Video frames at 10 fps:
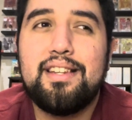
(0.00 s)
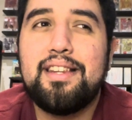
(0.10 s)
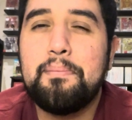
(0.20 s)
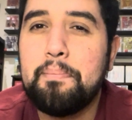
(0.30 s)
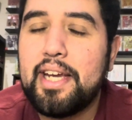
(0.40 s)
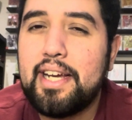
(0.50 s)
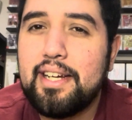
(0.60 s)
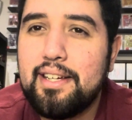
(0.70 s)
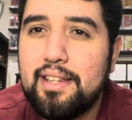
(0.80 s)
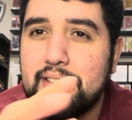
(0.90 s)

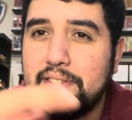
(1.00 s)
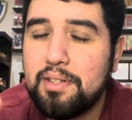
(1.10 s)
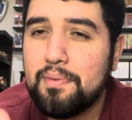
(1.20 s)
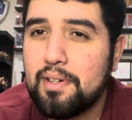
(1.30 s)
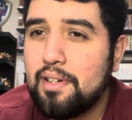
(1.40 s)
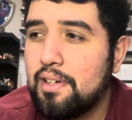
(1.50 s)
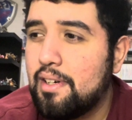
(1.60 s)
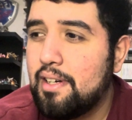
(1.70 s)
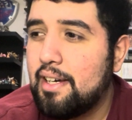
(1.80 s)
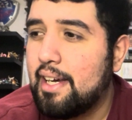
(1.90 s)
the
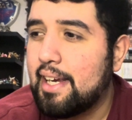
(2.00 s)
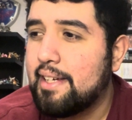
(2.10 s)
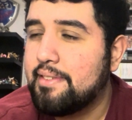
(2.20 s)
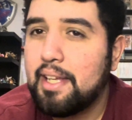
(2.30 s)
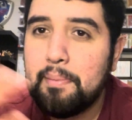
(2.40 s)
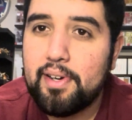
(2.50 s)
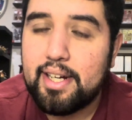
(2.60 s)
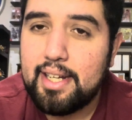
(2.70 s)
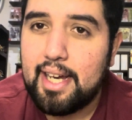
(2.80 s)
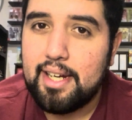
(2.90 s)
silver, I guess, the
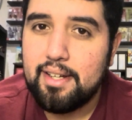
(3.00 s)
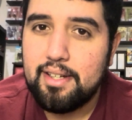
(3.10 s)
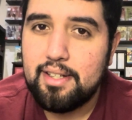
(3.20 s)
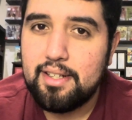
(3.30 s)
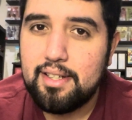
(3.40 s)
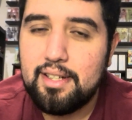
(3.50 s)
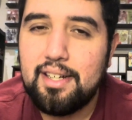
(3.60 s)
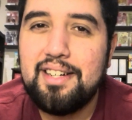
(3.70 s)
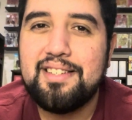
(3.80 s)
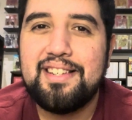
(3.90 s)
American Dad
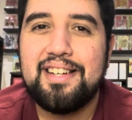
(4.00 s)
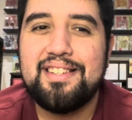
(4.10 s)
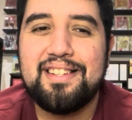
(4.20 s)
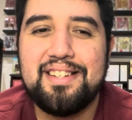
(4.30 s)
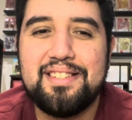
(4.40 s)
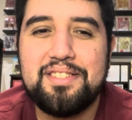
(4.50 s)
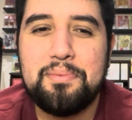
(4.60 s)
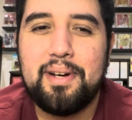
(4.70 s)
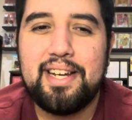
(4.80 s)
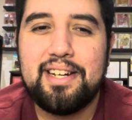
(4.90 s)

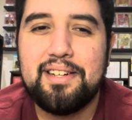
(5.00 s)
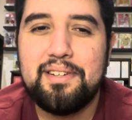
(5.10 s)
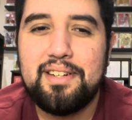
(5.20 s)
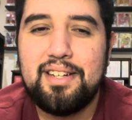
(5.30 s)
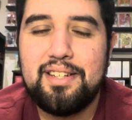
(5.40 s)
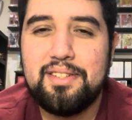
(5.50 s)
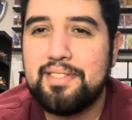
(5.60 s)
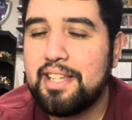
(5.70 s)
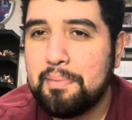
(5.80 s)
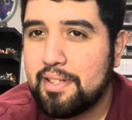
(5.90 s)
to
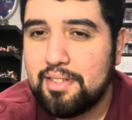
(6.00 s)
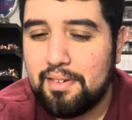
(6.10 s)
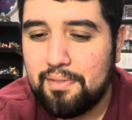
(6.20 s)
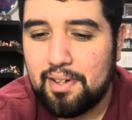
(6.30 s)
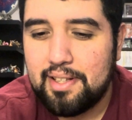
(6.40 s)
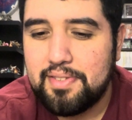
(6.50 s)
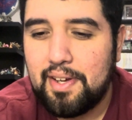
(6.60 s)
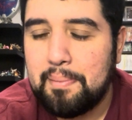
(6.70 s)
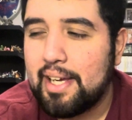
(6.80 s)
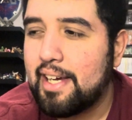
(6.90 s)
Seth MacFarlane's
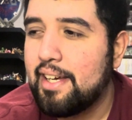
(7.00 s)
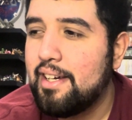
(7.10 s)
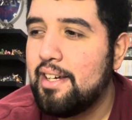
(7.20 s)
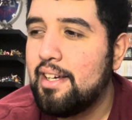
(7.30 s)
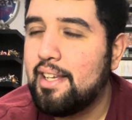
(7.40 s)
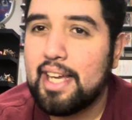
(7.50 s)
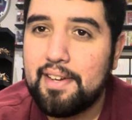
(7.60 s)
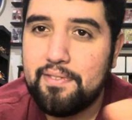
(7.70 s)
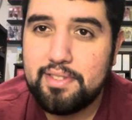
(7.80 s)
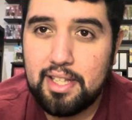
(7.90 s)
Family Guy. Like
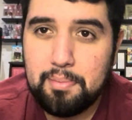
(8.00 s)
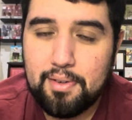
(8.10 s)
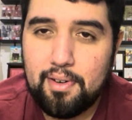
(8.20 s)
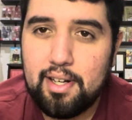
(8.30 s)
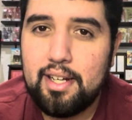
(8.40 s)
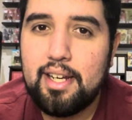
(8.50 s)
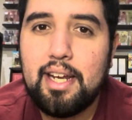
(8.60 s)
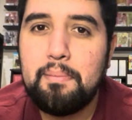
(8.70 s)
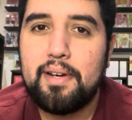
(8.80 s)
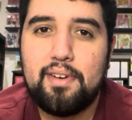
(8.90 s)
if Seth MacFarlane,
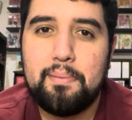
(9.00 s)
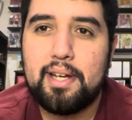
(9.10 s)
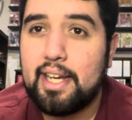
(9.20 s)
he made Family Guy,